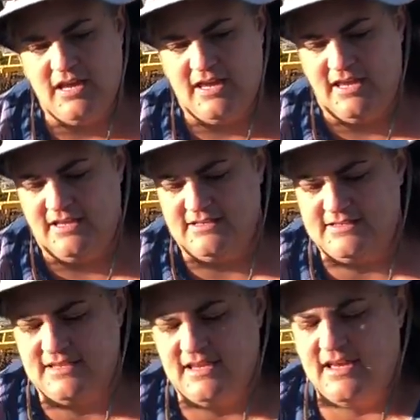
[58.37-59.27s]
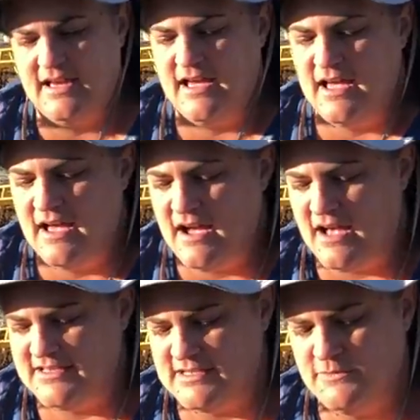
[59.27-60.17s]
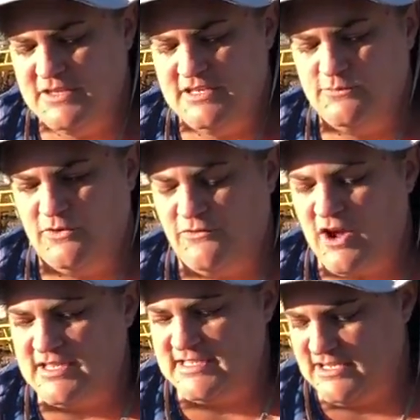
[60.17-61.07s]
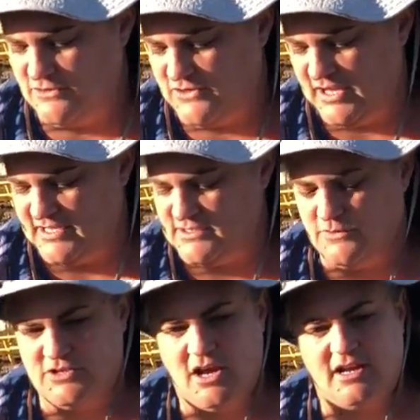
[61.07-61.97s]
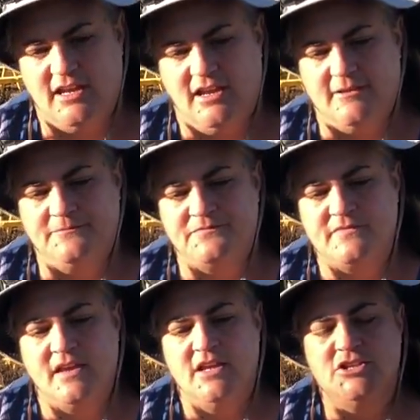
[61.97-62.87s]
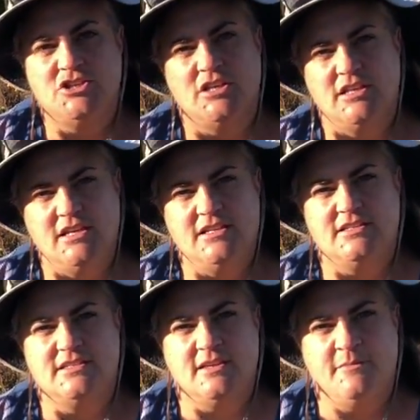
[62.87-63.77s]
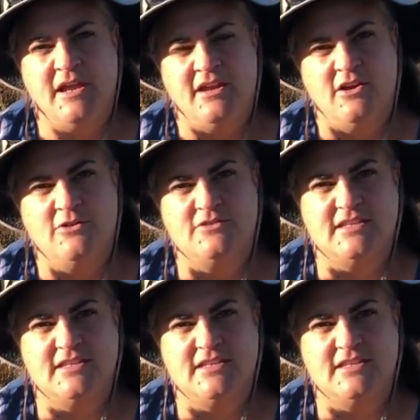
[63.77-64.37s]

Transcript: is on some of these more frost tender things. So we're talking chilies, tomatoes,